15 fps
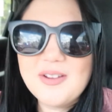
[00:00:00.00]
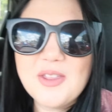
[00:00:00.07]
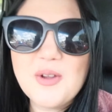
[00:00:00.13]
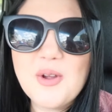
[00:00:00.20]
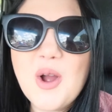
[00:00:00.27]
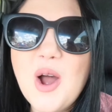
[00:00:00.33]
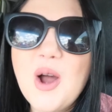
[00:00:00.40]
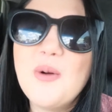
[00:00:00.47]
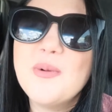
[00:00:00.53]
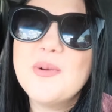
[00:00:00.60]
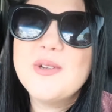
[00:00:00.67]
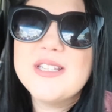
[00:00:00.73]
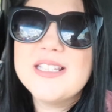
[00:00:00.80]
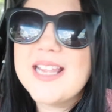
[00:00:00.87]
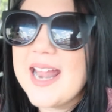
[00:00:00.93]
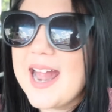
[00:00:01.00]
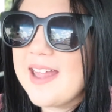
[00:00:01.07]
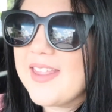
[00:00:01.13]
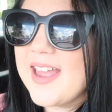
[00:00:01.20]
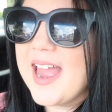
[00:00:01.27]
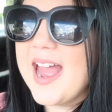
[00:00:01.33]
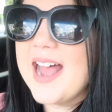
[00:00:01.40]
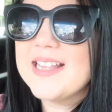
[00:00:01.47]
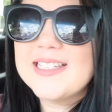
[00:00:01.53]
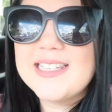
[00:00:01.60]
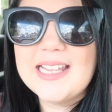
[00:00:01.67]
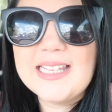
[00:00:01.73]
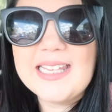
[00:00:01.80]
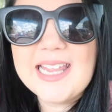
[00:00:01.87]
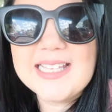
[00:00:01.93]
We thought, oh, we'll just get out of the house,
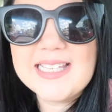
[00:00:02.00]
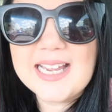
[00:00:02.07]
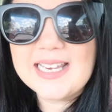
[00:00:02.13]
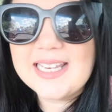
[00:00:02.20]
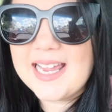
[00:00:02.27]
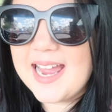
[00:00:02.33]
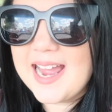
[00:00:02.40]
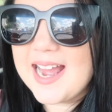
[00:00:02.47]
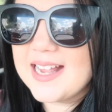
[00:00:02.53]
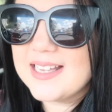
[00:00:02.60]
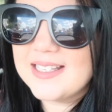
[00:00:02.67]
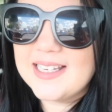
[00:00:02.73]
take the kids out of the house.